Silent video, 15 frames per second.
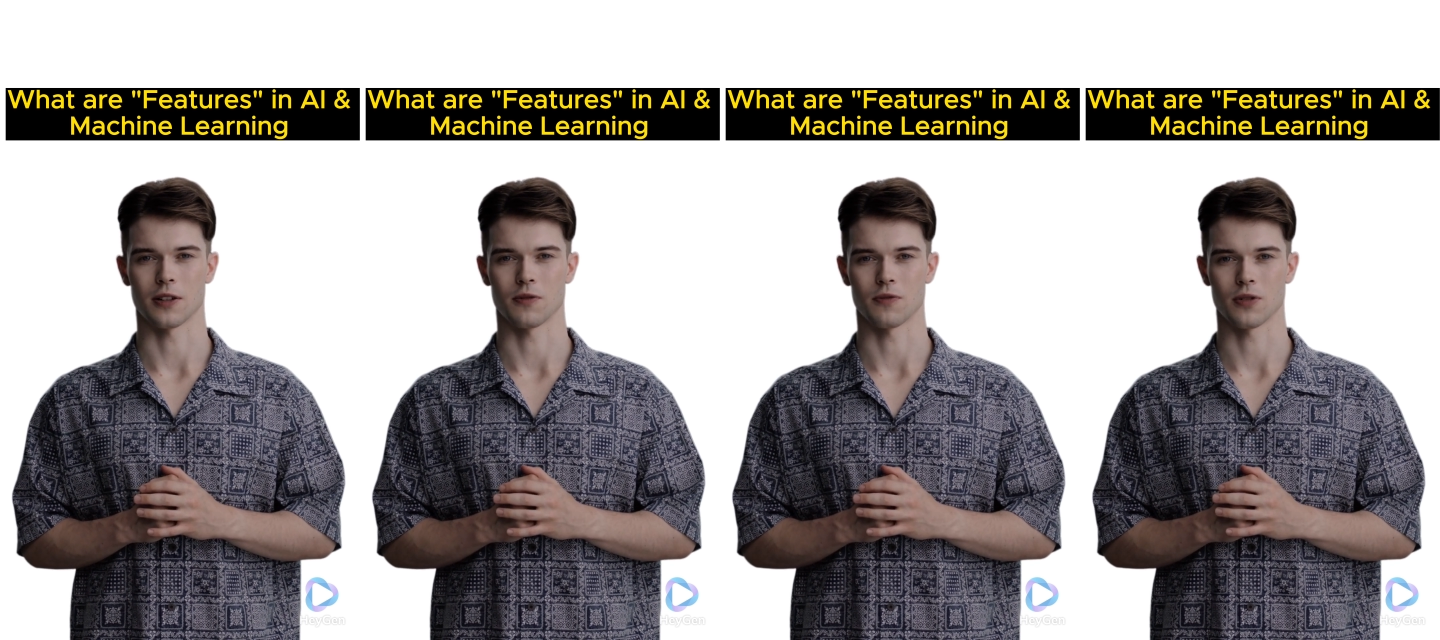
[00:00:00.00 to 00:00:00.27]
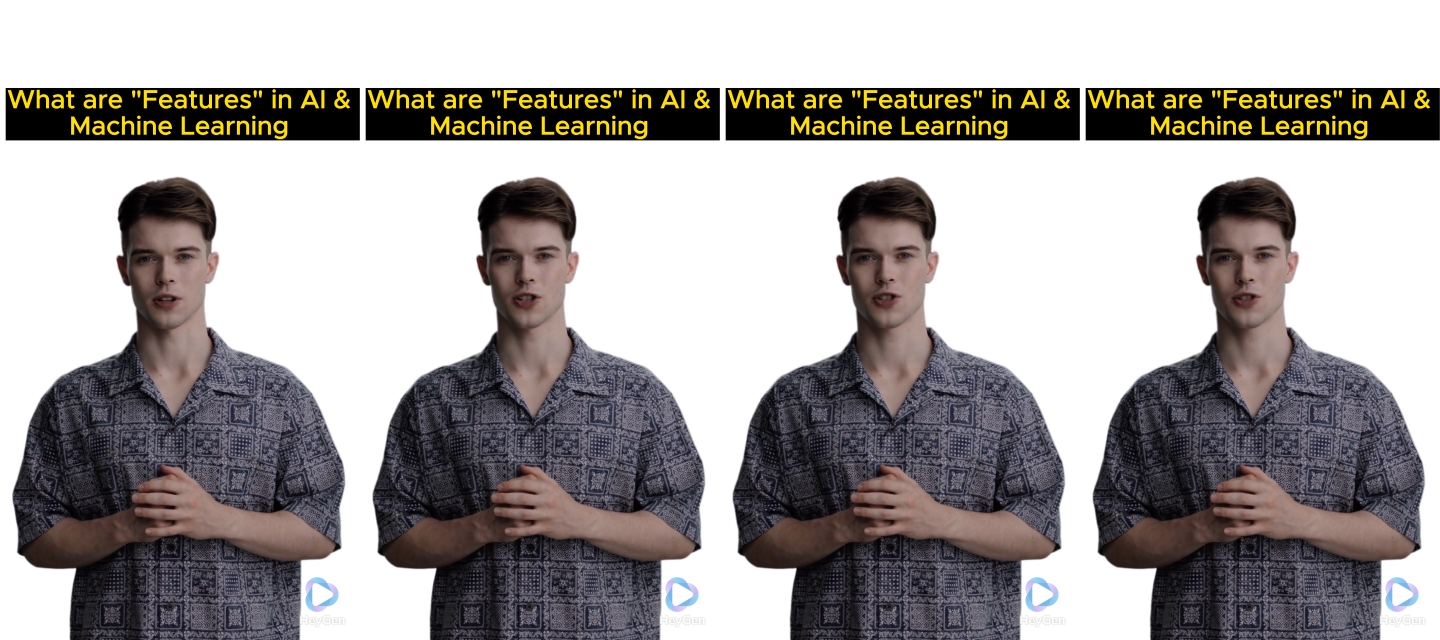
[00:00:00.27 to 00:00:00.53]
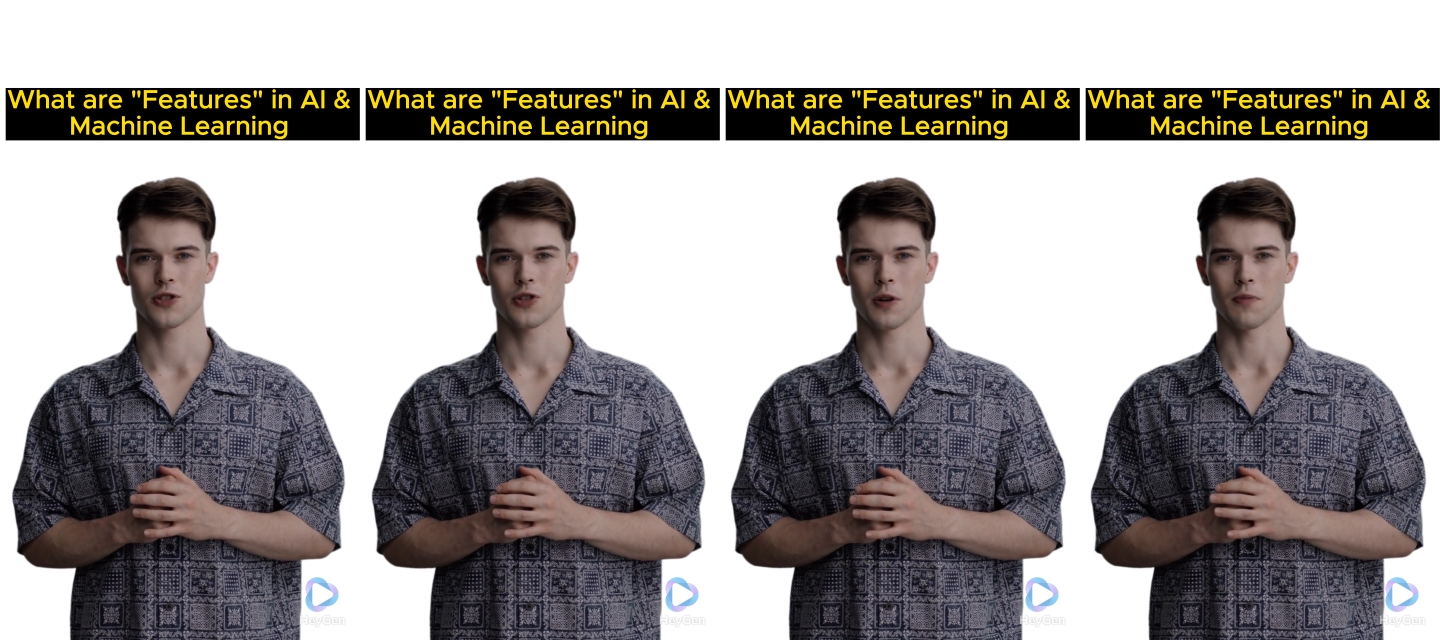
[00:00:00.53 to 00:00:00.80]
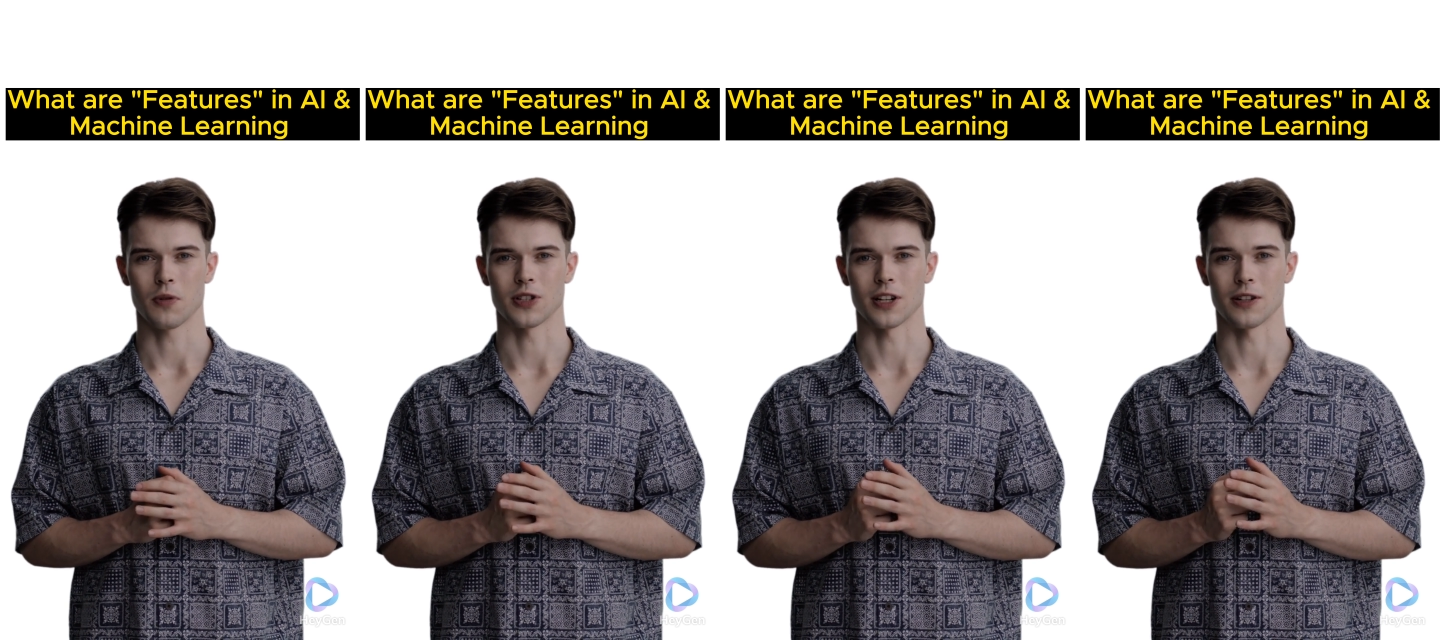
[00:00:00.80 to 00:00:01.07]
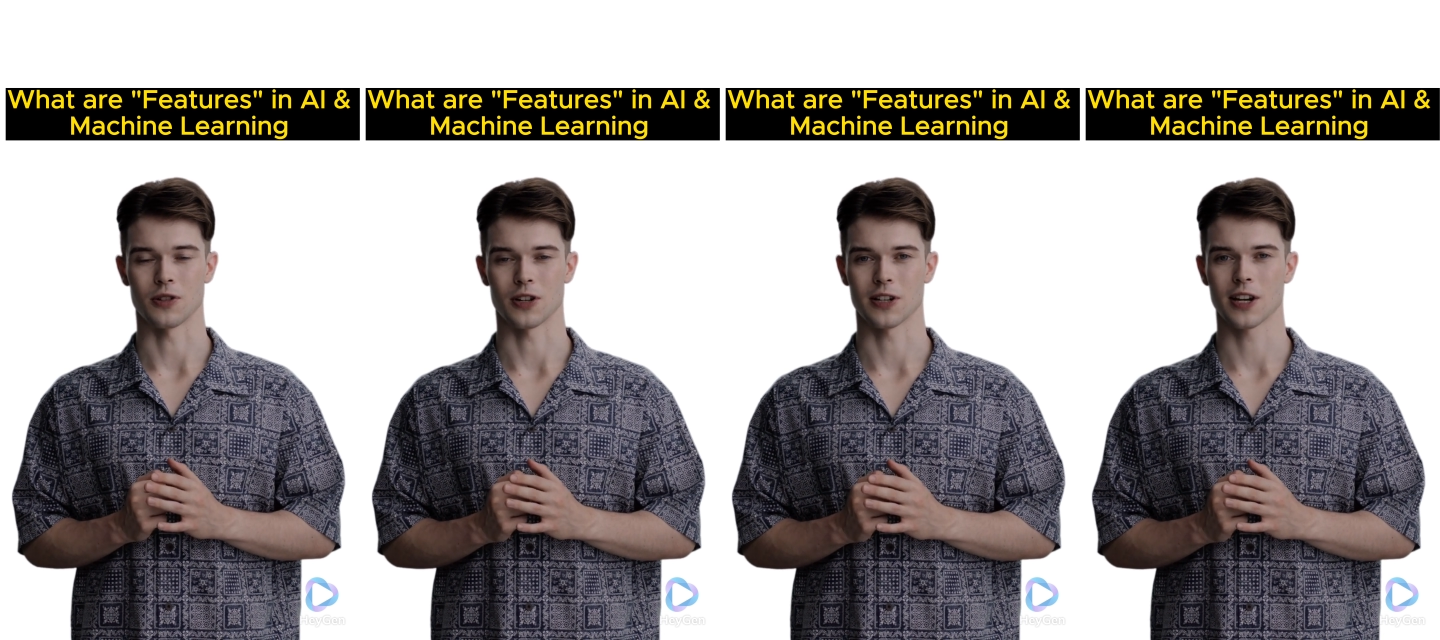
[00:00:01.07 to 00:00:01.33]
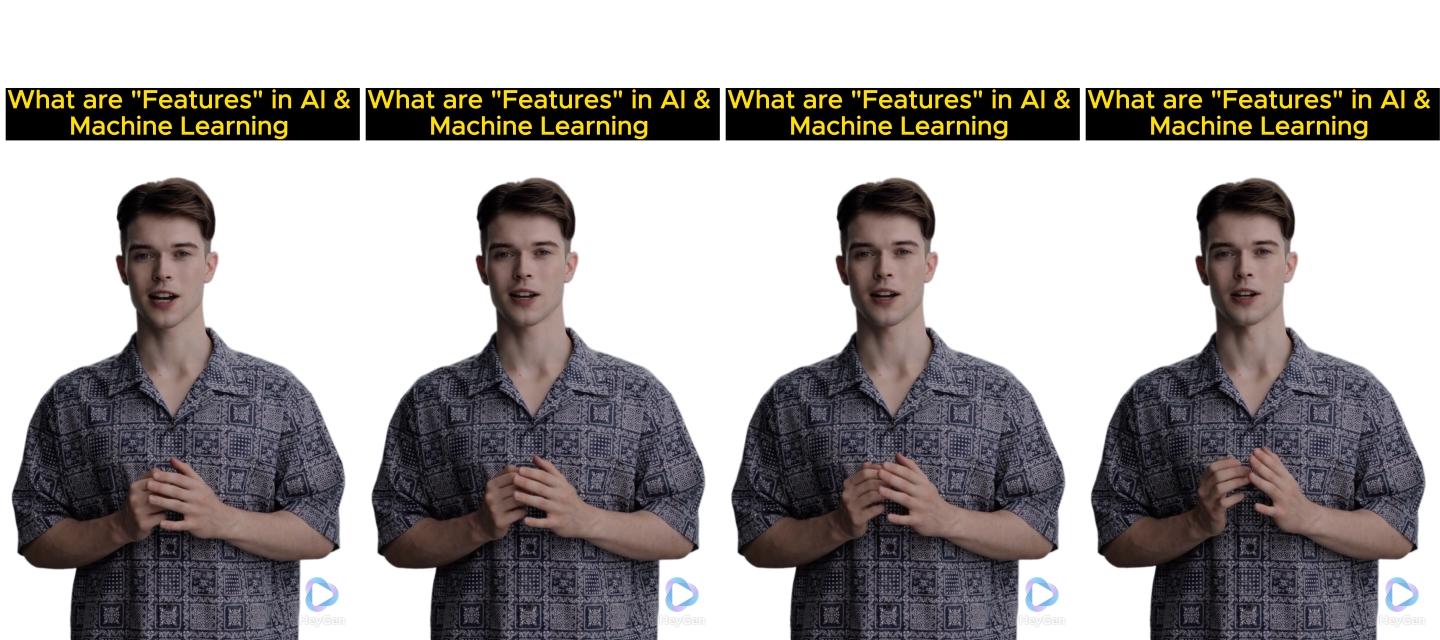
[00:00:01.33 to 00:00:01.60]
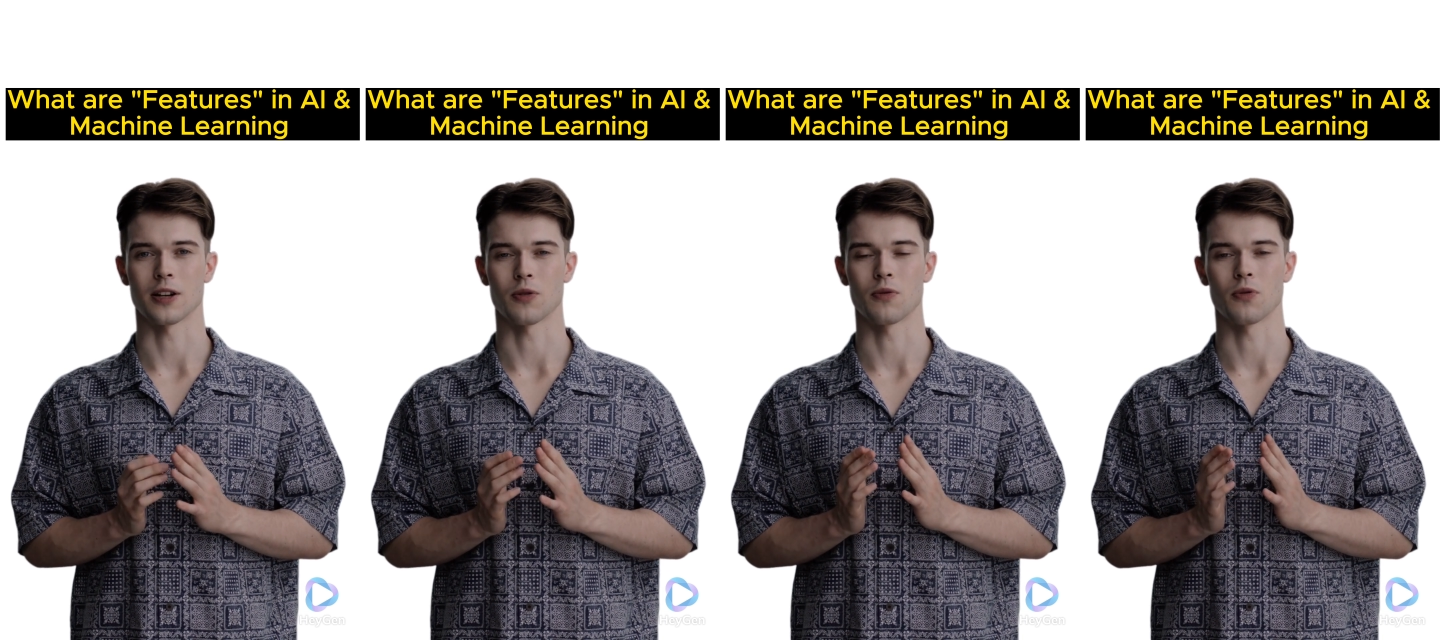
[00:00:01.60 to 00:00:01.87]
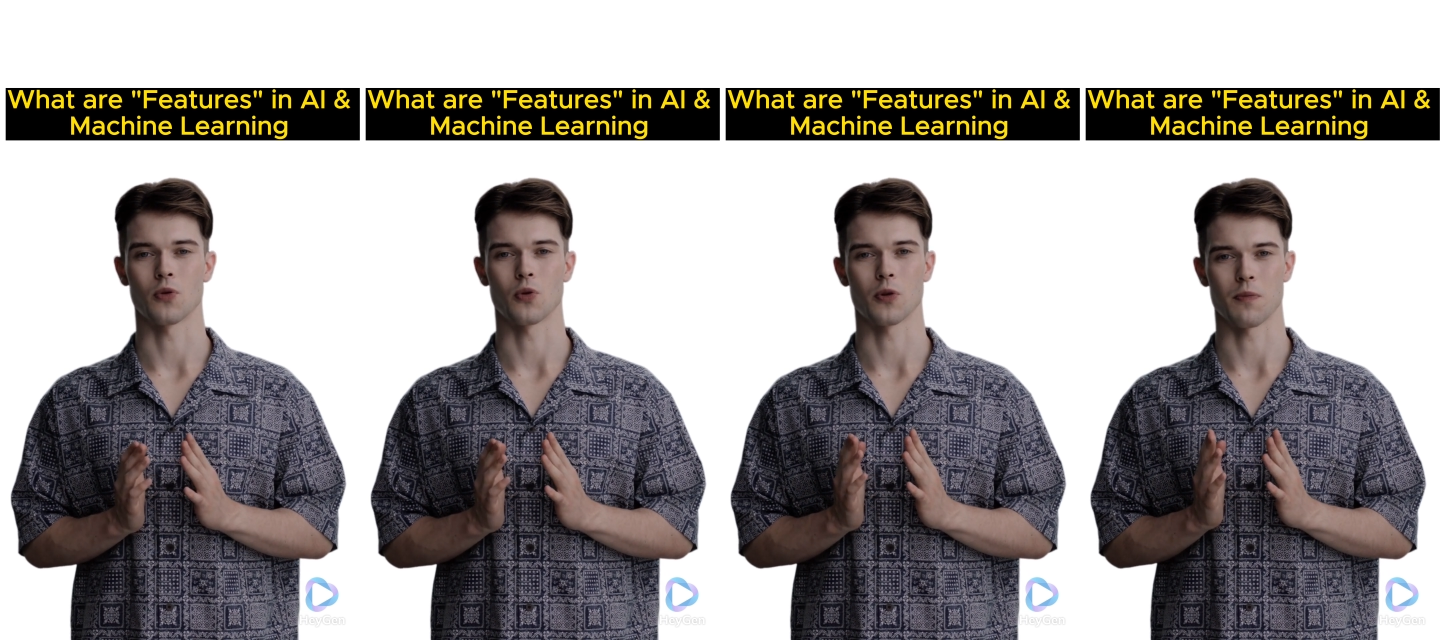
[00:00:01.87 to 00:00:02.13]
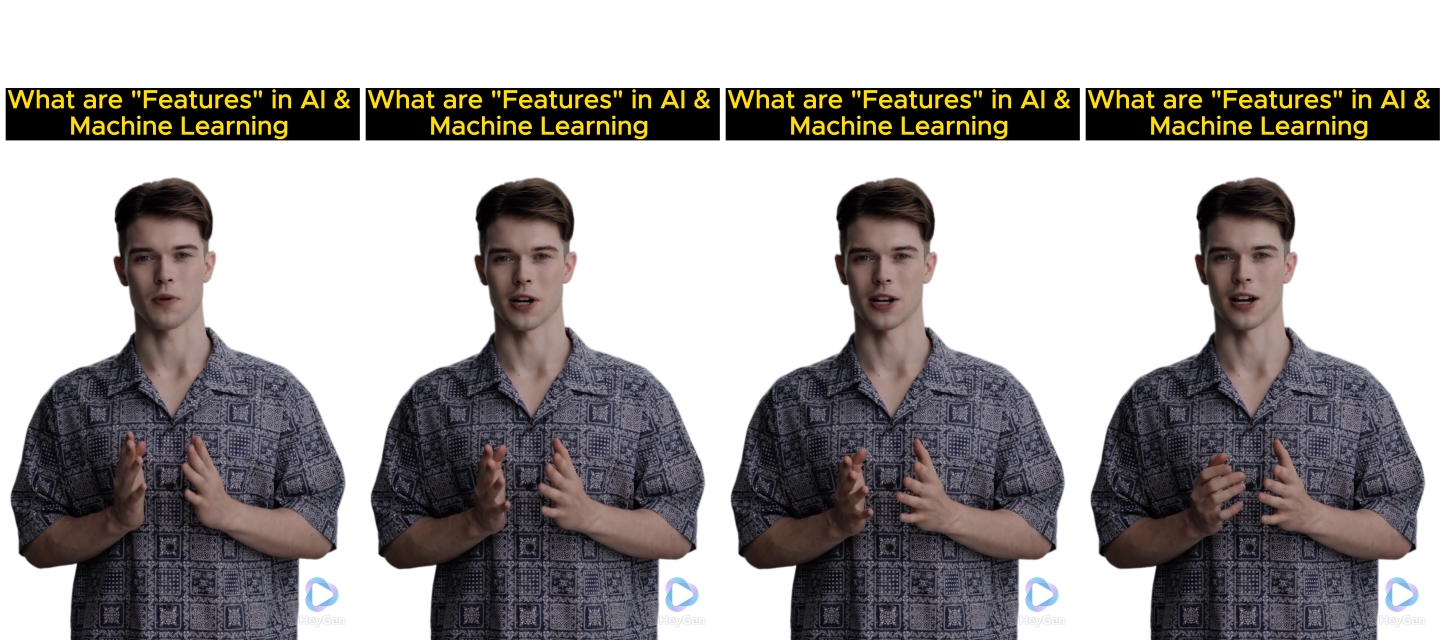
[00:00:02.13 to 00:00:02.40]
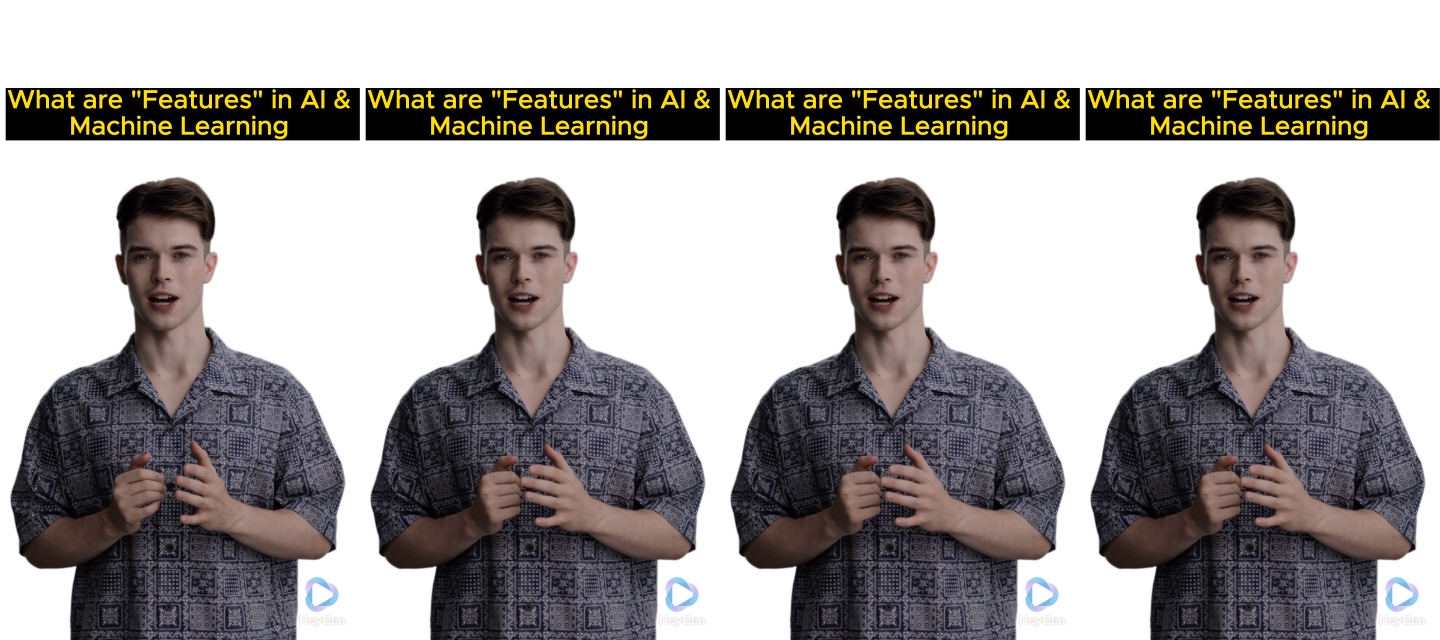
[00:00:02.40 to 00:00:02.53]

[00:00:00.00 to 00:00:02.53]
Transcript: Features represent the data in a form that an